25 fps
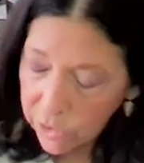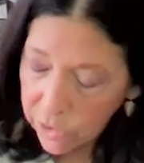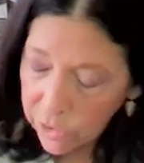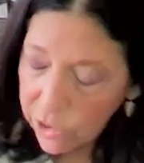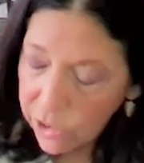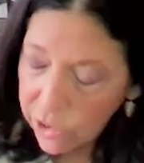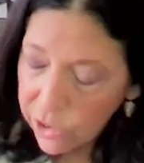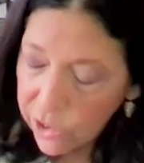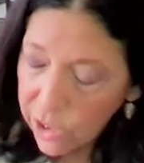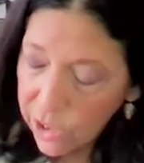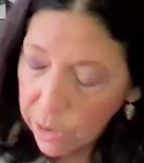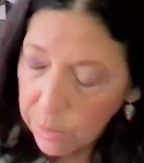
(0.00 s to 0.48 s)

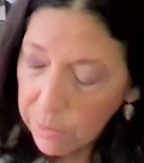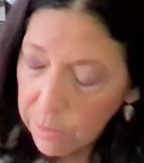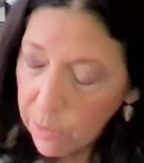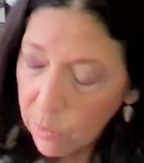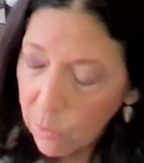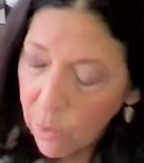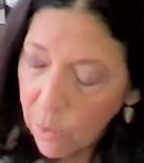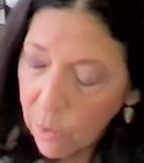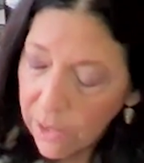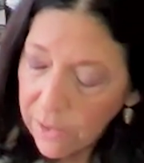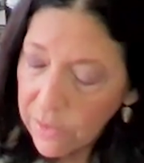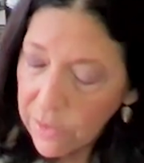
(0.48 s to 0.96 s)
she's going to be
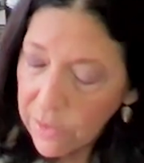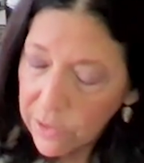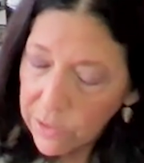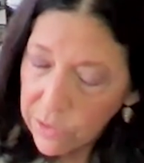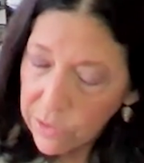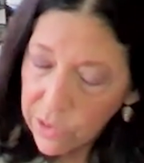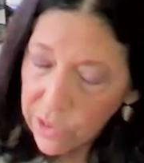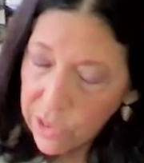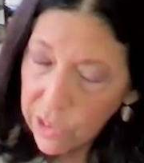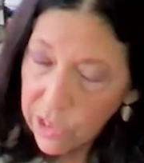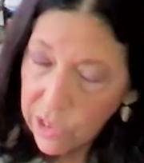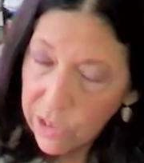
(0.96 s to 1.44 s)
one of
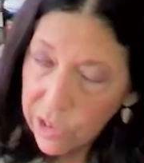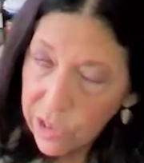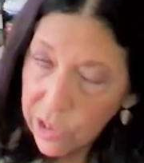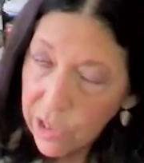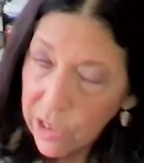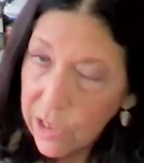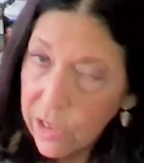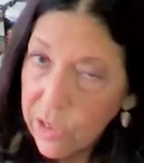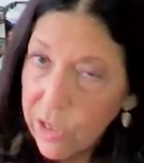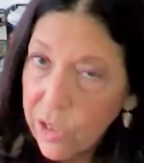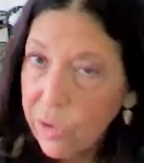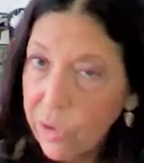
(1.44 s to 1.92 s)
those that's
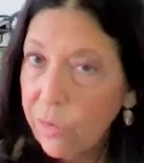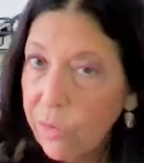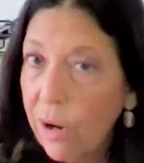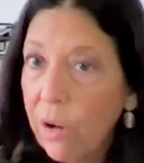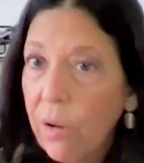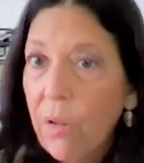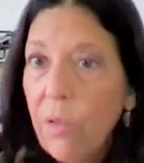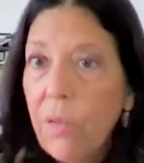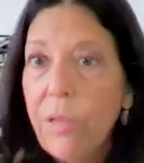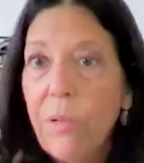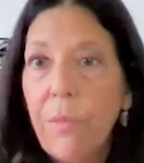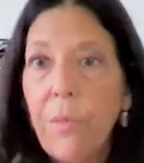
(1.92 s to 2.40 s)
going to
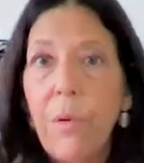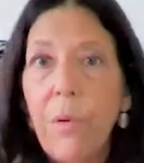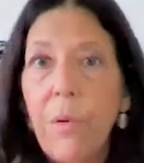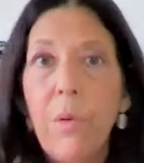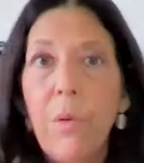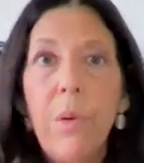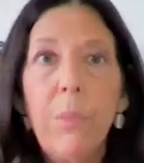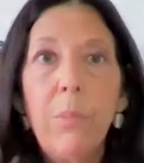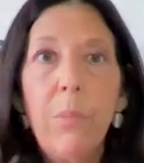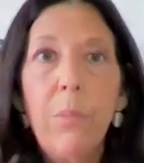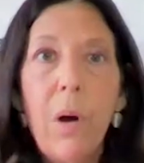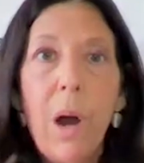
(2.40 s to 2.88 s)
struggle
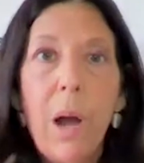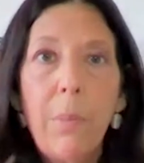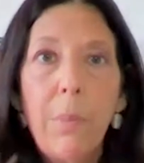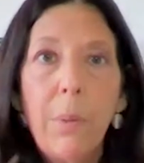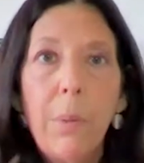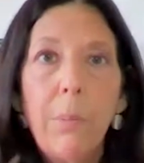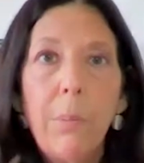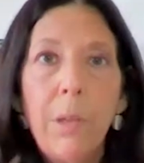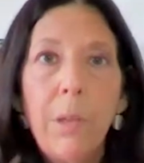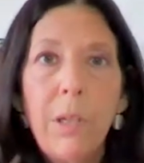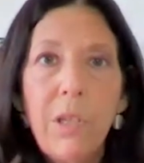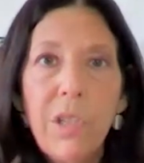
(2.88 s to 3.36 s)
through and
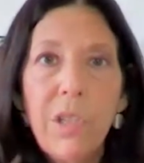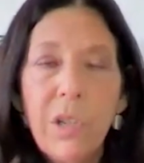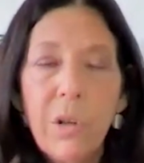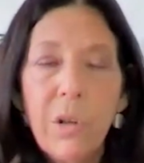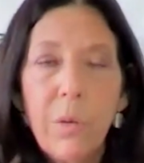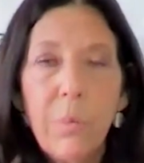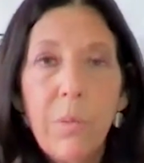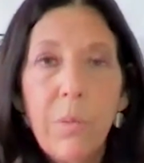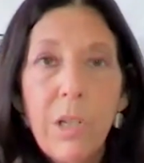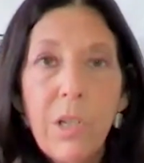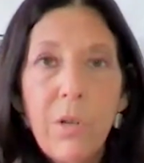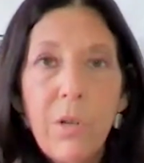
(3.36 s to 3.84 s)
probably
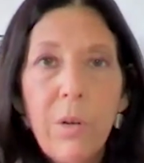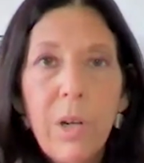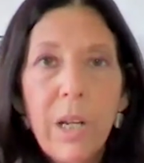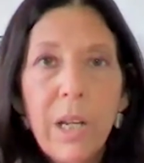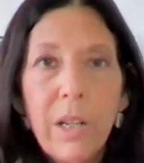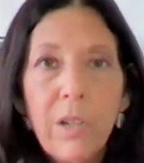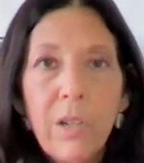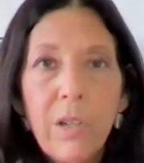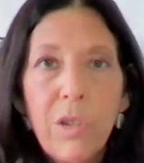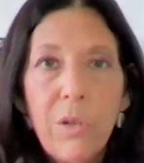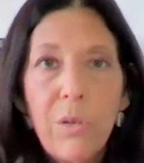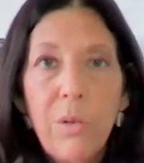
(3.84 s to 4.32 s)
still be doing
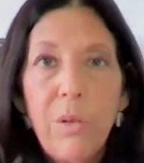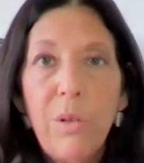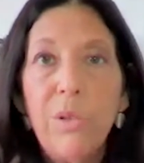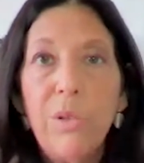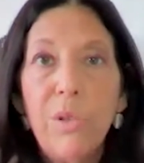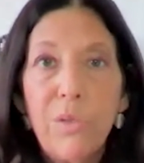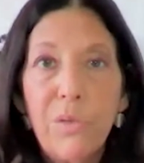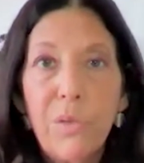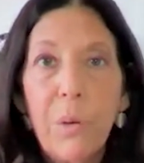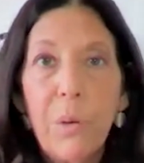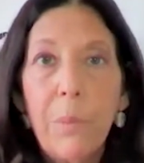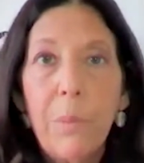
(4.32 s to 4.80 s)
it 2
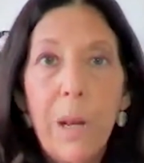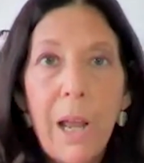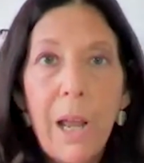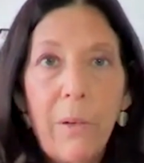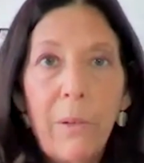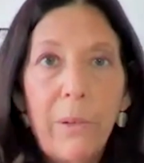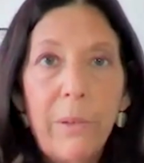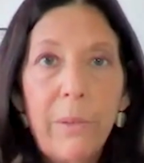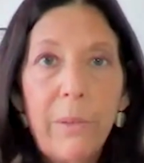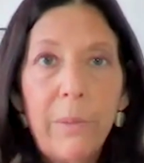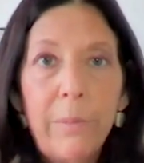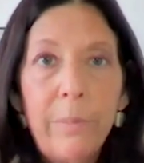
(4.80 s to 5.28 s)
years from
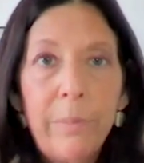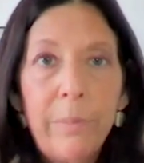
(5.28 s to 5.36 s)
now.